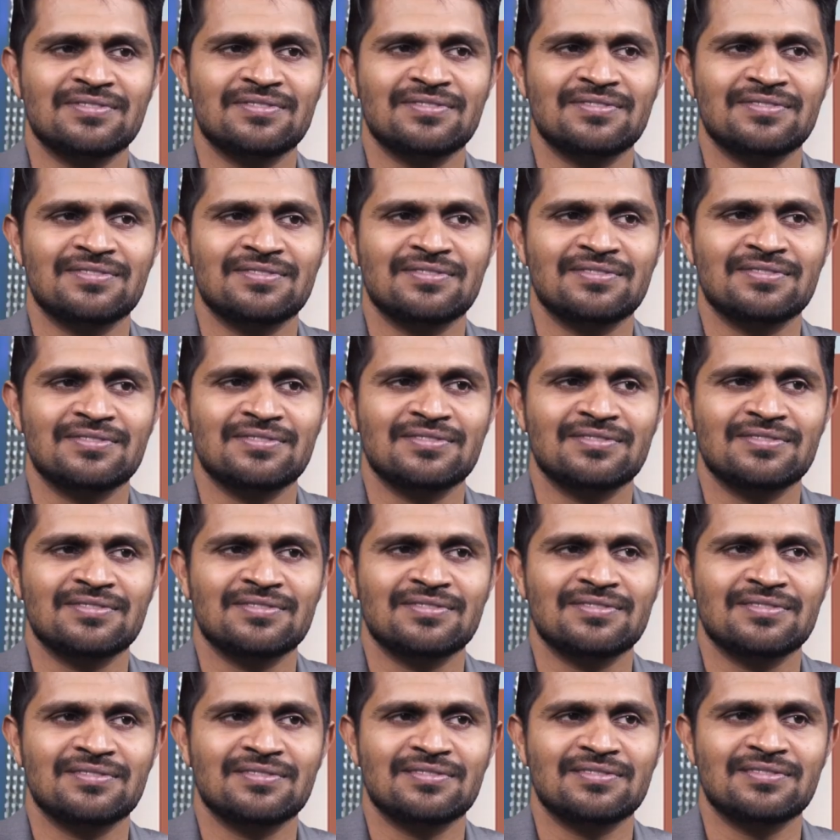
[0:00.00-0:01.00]
and then the
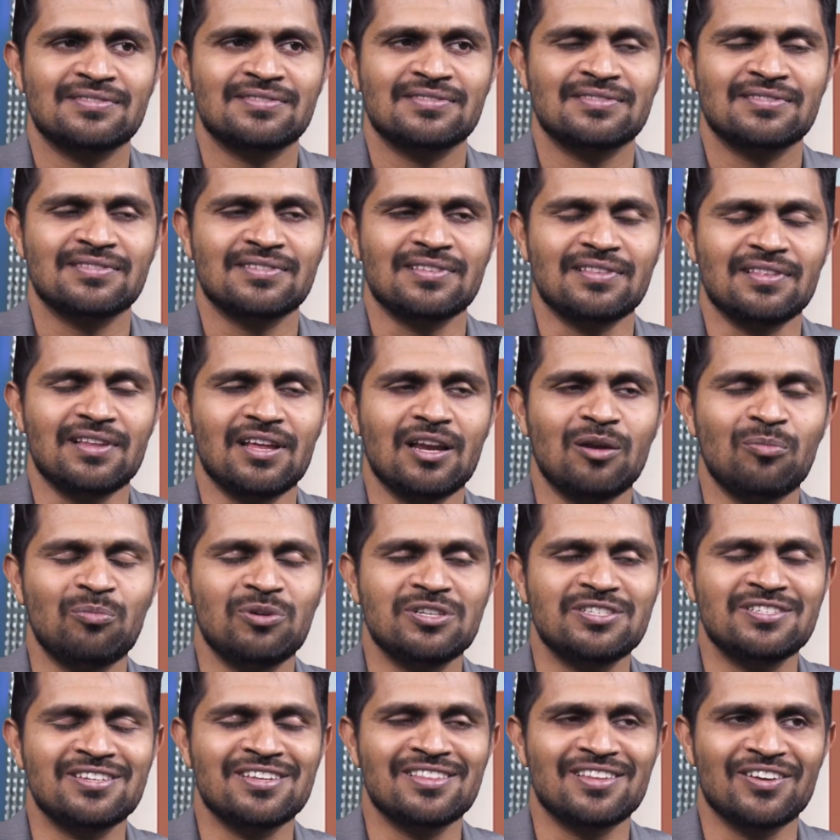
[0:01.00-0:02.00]
confidence and then the They'll
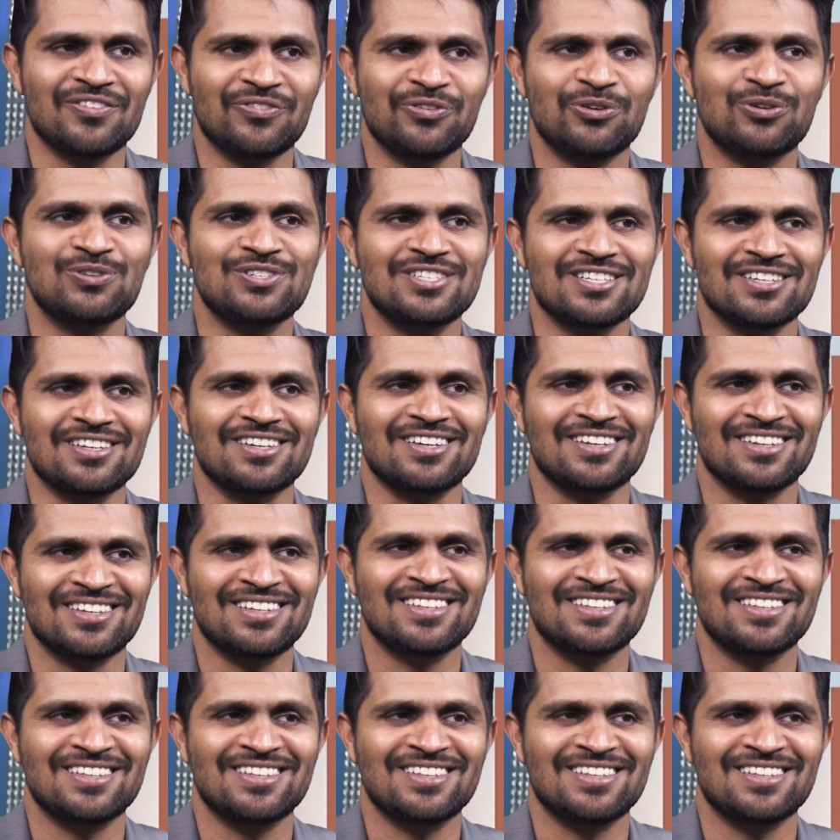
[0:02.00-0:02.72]
will that we need future. to have.